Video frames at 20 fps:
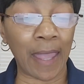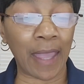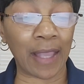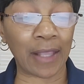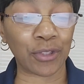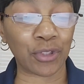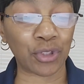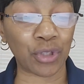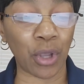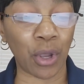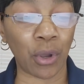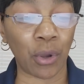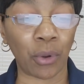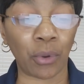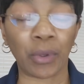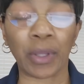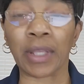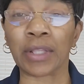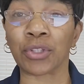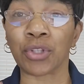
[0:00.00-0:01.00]
And
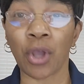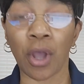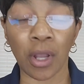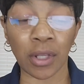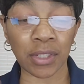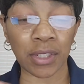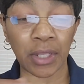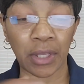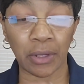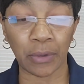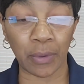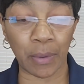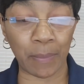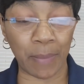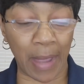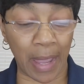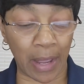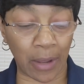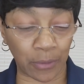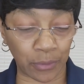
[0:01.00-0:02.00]
so it talks here
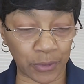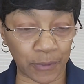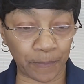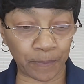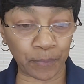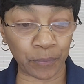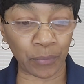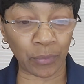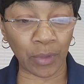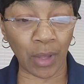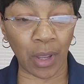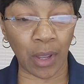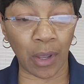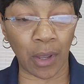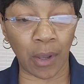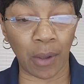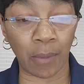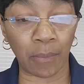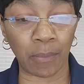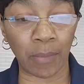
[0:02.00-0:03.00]
about
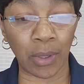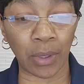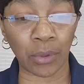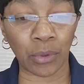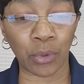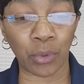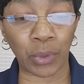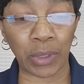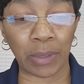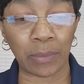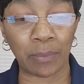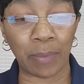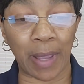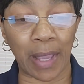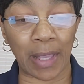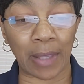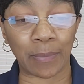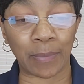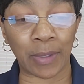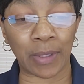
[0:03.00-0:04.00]
Queen
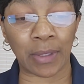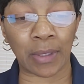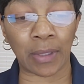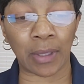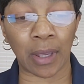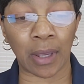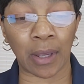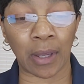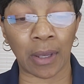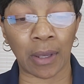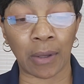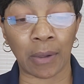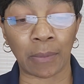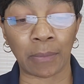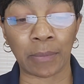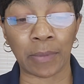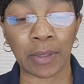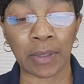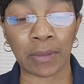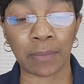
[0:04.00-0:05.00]
Baby
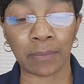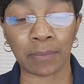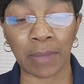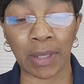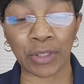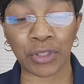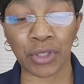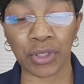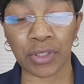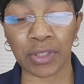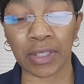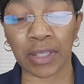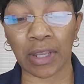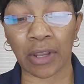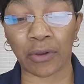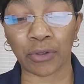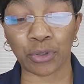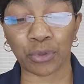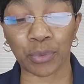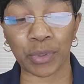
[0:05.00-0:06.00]
mentions
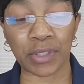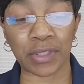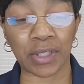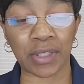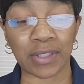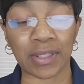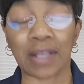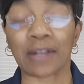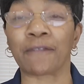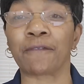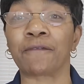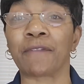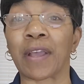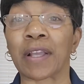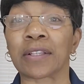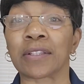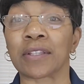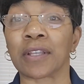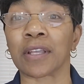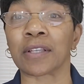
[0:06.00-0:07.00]
characteristics that
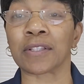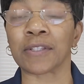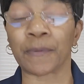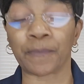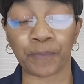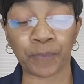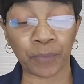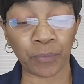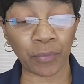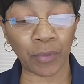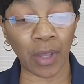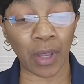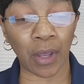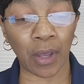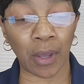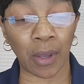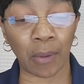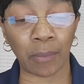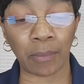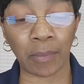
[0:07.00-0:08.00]
affect us
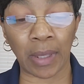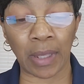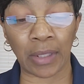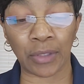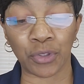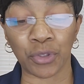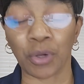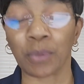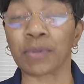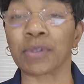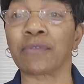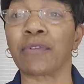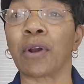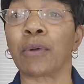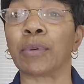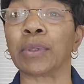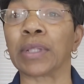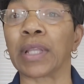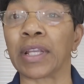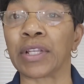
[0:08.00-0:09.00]
in terms of
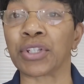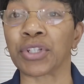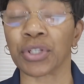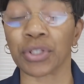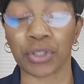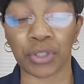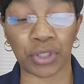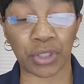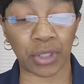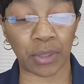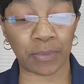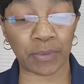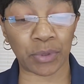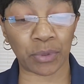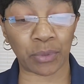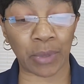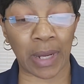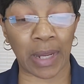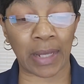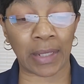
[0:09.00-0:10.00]
our relationships,
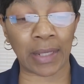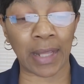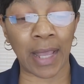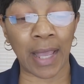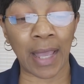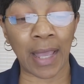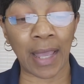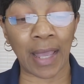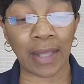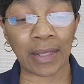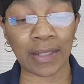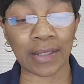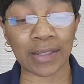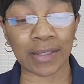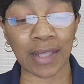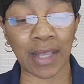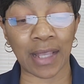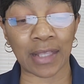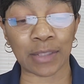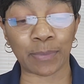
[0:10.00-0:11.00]
right? And it
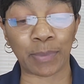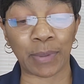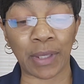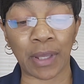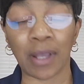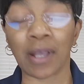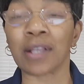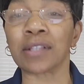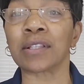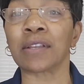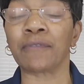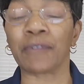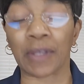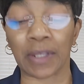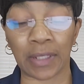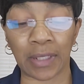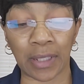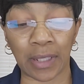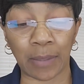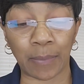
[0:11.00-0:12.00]
says, because of
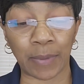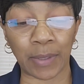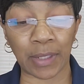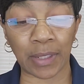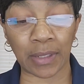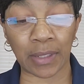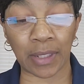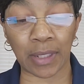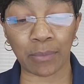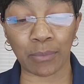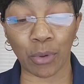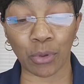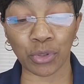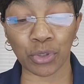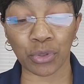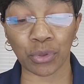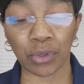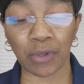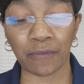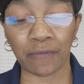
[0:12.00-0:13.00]
inhibited
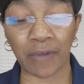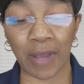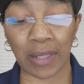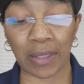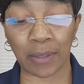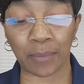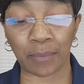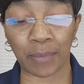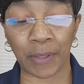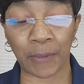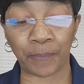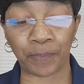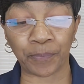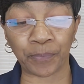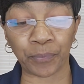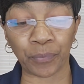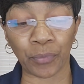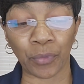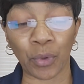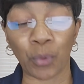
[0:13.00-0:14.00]
emotional development,
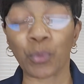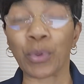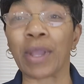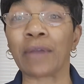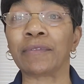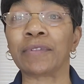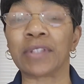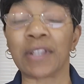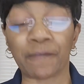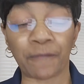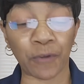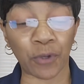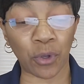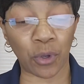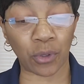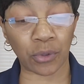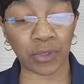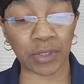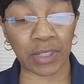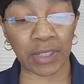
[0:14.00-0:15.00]
we have
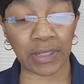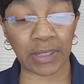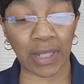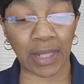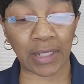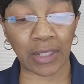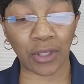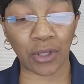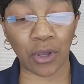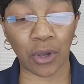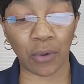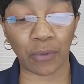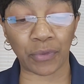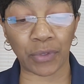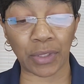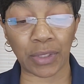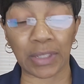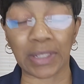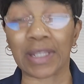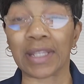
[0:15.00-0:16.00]
difficulty letting go of
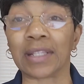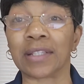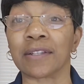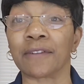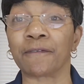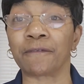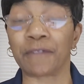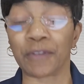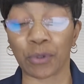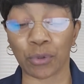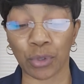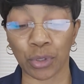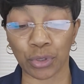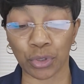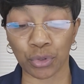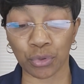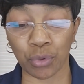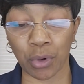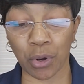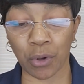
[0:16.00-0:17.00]
the need to feel
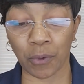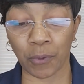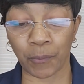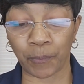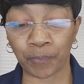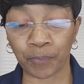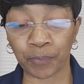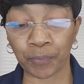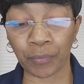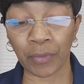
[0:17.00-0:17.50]
control.